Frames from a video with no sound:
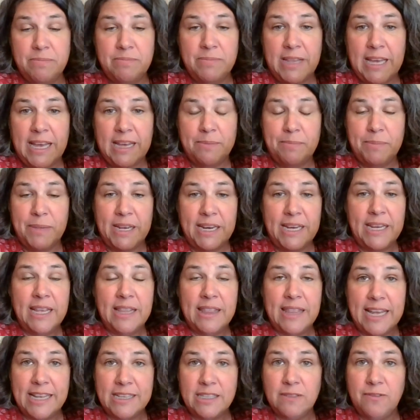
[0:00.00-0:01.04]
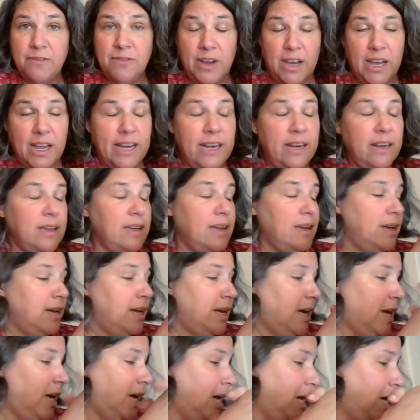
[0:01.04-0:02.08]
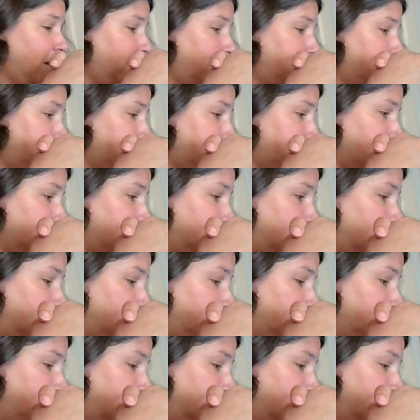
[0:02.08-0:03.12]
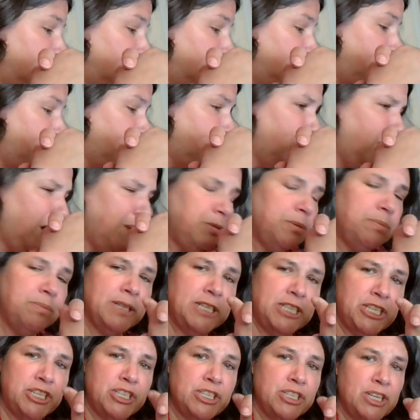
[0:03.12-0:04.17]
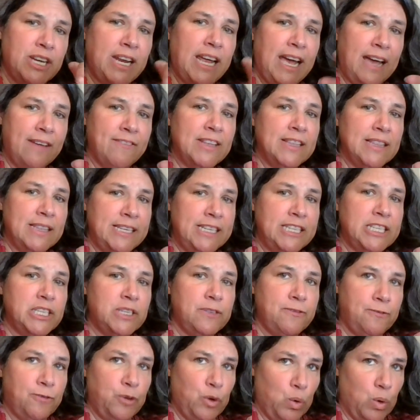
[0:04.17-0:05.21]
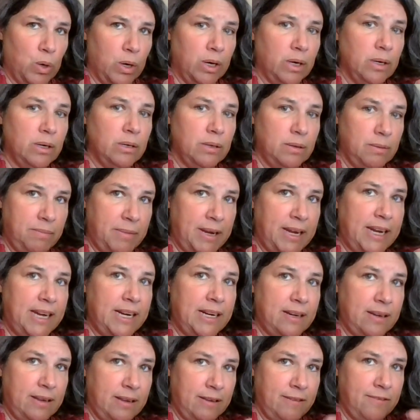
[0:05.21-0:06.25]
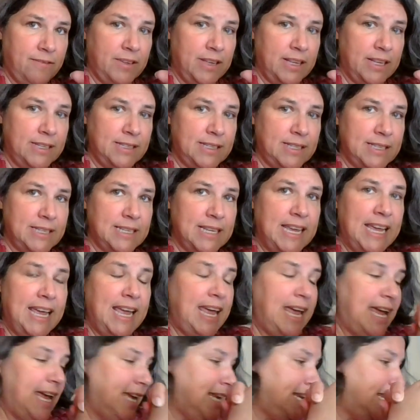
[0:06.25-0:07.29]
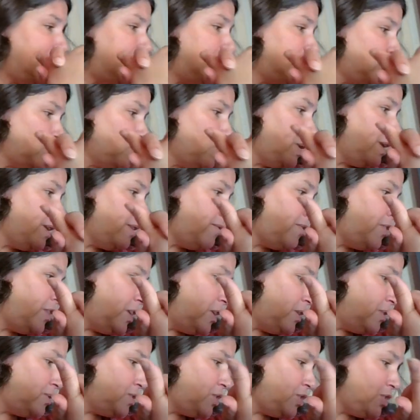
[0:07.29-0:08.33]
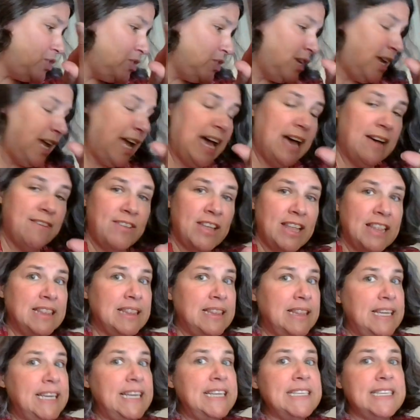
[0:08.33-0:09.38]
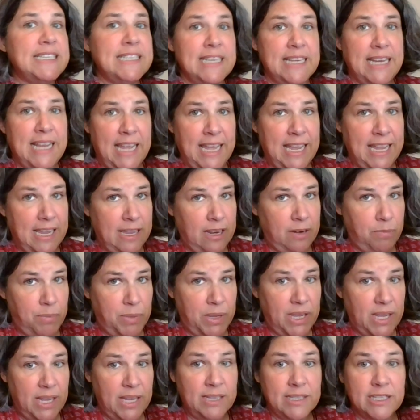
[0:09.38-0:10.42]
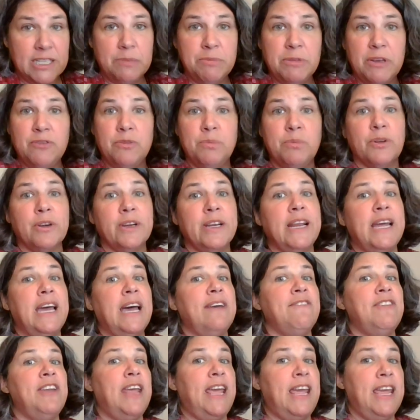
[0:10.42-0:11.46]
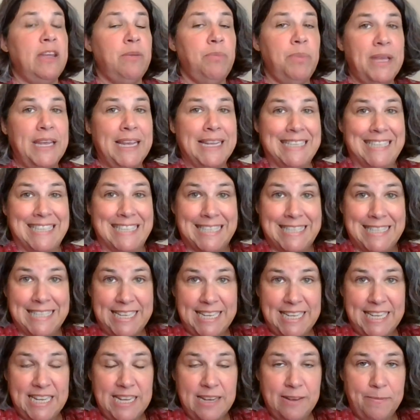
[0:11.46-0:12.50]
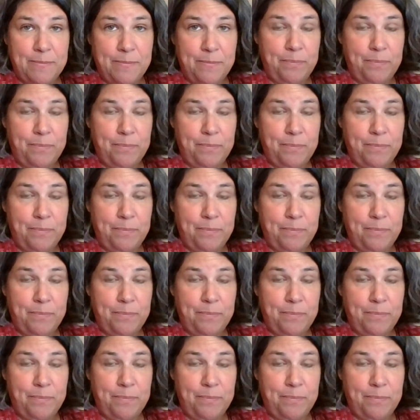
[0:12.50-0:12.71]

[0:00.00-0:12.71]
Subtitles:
that many, and that's fine, but you probably should have at least 4 main events, and each one of those should have at least an A and B. Some of them are going to have an A, B, and C,